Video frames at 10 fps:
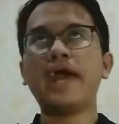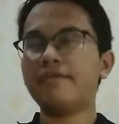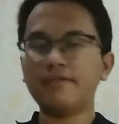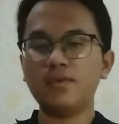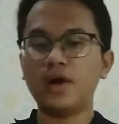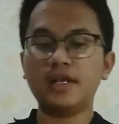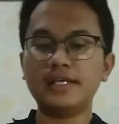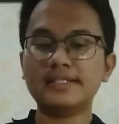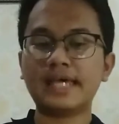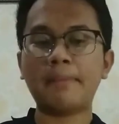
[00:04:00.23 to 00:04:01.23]
everyone
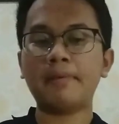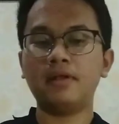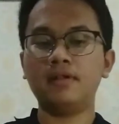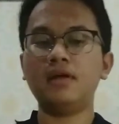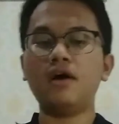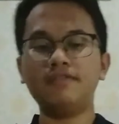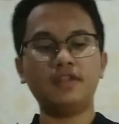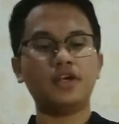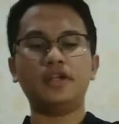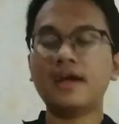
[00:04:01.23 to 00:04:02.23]
is capable of
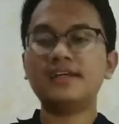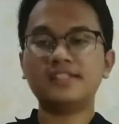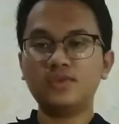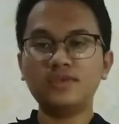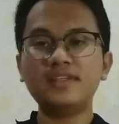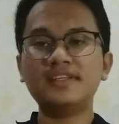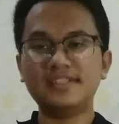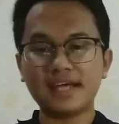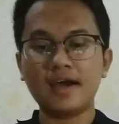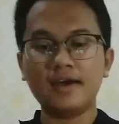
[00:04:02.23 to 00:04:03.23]
learning, a student's
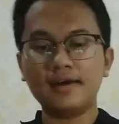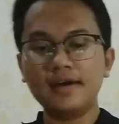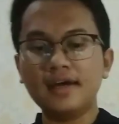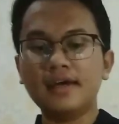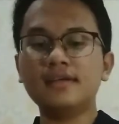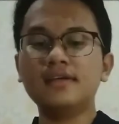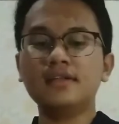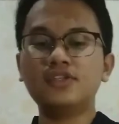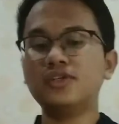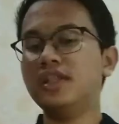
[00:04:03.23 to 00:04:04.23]
desire
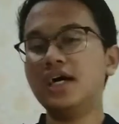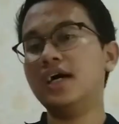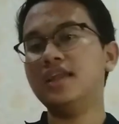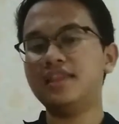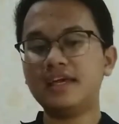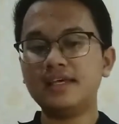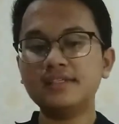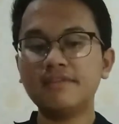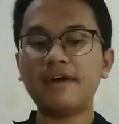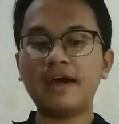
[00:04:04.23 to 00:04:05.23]
to learn
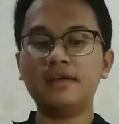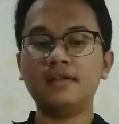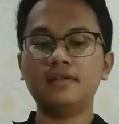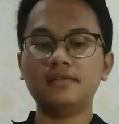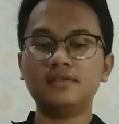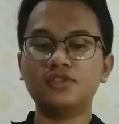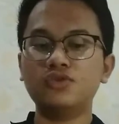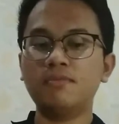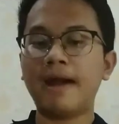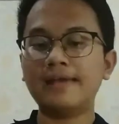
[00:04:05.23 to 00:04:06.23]
is vital
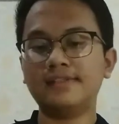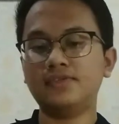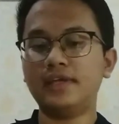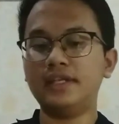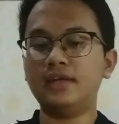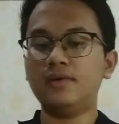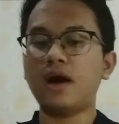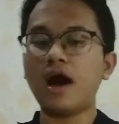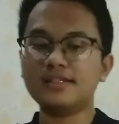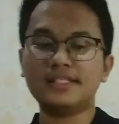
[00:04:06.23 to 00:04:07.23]
to mastering new
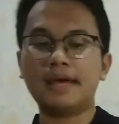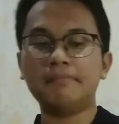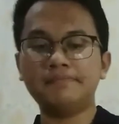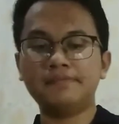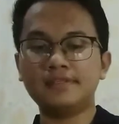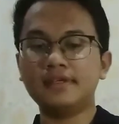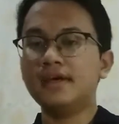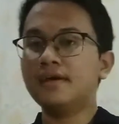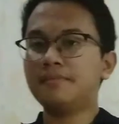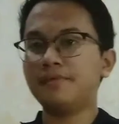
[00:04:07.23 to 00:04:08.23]
concepts,
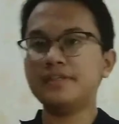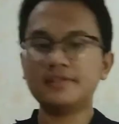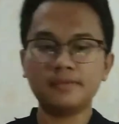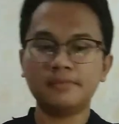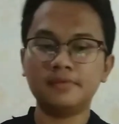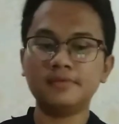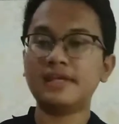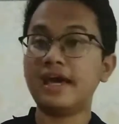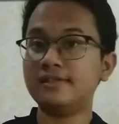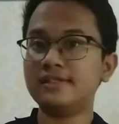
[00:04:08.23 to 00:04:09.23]
principles,
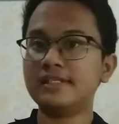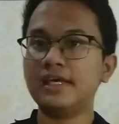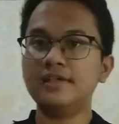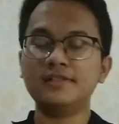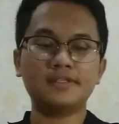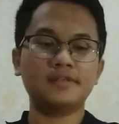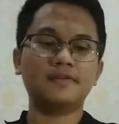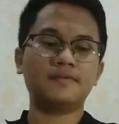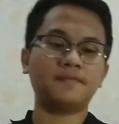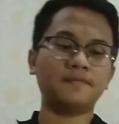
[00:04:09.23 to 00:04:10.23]
and skills.
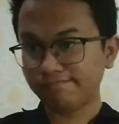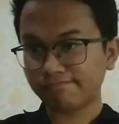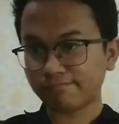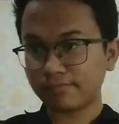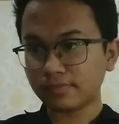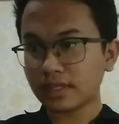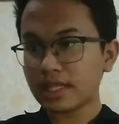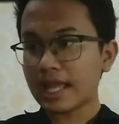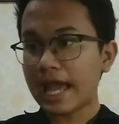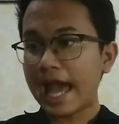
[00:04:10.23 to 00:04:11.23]

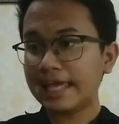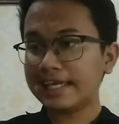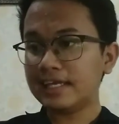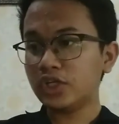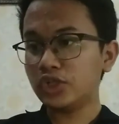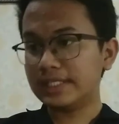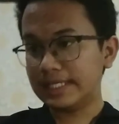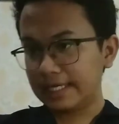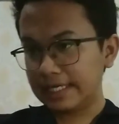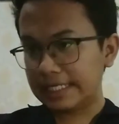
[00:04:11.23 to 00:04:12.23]
I can include the
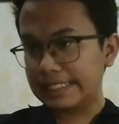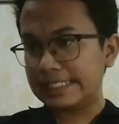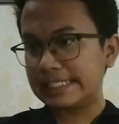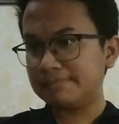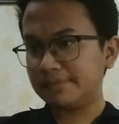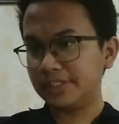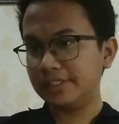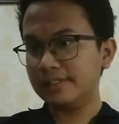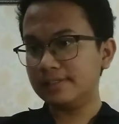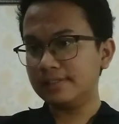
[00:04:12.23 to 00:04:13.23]
link in the
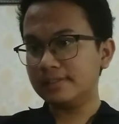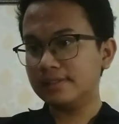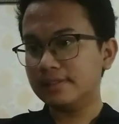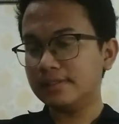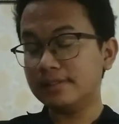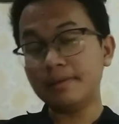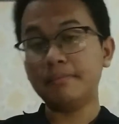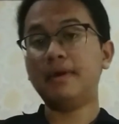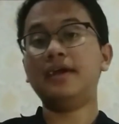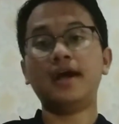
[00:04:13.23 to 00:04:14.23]
description.
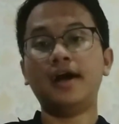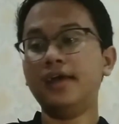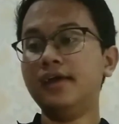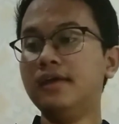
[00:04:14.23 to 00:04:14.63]
May I?